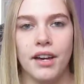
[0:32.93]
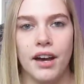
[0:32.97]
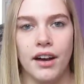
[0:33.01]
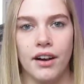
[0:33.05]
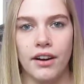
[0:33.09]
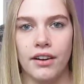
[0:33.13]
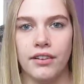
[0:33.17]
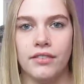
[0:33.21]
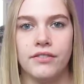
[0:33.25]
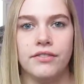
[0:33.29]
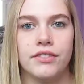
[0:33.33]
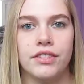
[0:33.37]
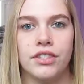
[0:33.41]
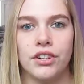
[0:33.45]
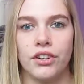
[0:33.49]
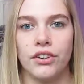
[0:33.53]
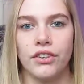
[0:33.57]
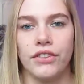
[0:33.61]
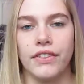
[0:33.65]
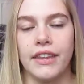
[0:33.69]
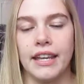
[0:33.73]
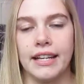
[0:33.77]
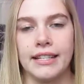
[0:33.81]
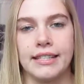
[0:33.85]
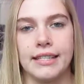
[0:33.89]
of certain
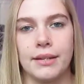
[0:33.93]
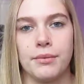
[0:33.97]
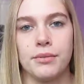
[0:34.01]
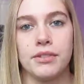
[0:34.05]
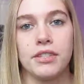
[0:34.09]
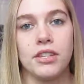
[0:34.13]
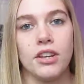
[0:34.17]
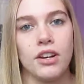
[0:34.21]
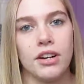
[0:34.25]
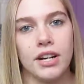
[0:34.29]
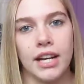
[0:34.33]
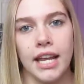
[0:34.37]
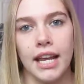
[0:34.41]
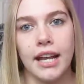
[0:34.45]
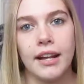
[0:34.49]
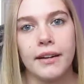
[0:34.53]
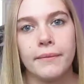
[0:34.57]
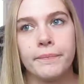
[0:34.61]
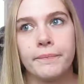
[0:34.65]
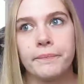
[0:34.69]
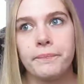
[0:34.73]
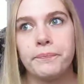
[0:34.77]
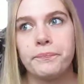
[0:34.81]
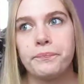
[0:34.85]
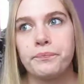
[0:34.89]
things I was learning.
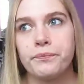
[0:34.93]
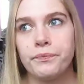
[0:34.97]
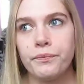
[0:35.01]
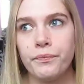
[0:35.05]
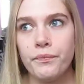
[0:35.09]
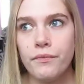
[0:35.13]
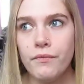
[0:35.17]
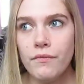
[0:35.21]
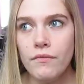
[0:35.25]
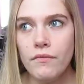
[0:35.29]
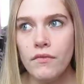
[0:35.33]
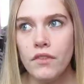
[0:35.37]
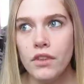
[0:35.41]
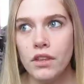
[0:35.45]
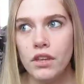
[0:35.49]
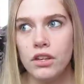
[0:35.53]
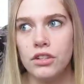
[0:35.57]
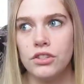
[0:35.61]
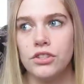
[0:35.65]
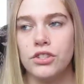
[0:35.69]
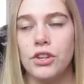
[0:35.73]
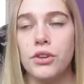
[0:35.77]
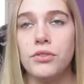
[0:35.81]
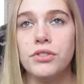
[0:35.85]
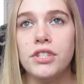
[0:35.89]

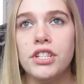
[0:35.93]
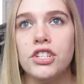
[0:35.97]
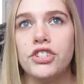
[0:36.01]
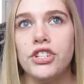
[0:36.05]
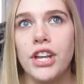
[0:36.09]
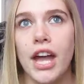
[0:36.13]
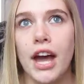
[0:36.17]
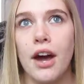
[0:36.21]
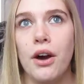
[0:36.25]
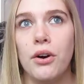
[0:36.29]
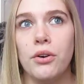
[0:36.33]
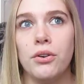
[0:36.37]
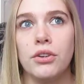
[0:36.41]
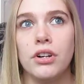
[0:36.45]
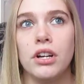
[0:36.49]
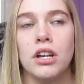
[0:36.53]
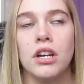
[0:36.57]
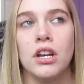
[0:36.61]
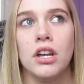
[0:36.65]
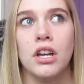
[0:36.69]
Dosage Calc